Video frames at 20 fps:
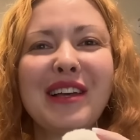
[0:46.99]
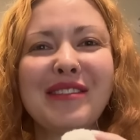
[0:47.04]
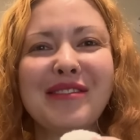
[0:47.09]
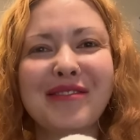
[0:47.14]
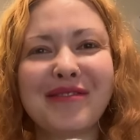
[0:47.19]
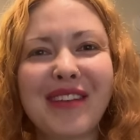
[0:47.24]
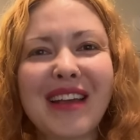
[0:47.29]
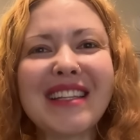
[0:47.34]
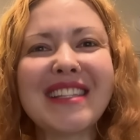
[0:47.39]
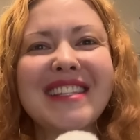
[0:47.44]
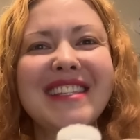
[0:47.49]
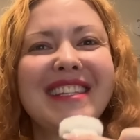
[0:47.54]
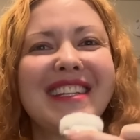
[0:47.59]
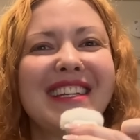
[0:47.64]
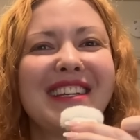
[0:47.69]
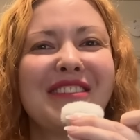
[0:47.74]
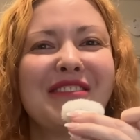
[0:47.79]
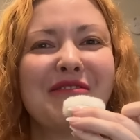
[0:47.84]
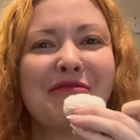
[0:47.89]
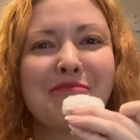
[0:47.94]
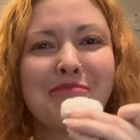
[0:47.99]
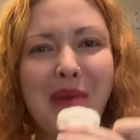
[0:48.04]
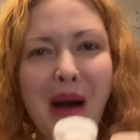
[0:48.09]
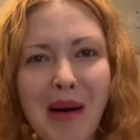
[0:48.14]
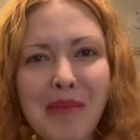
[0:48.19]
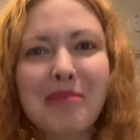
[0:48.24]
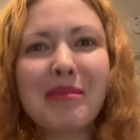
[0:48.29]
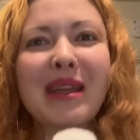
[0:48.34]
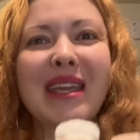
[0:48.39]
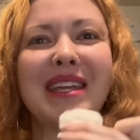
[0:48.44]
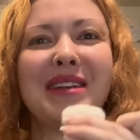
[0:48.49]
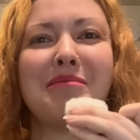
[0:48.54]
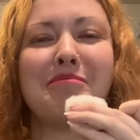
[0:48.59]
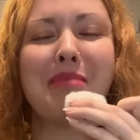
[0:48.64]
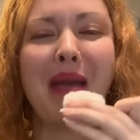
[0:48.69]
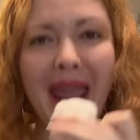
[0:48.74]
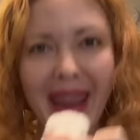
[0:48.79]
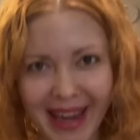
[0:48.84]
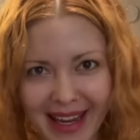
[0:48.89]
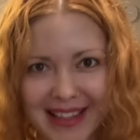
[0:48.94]
festive pumpkin
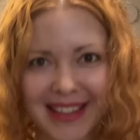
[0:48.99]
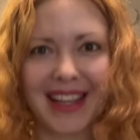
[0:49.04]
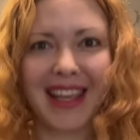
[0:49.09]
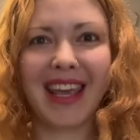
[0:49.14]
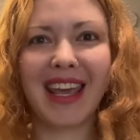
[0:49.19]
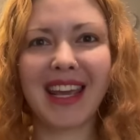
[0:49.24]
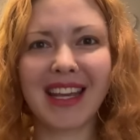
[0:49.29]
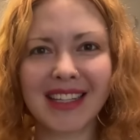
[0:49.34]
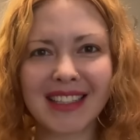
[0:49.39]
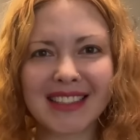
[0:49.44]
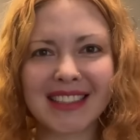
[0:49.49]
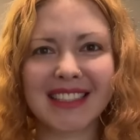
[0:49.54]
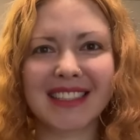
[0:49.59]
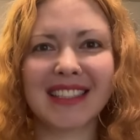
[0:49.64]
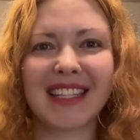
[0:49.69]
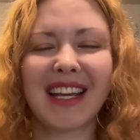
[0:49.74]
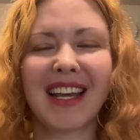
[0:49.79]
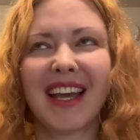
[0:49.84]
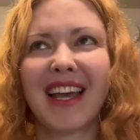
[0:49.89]
pancakes.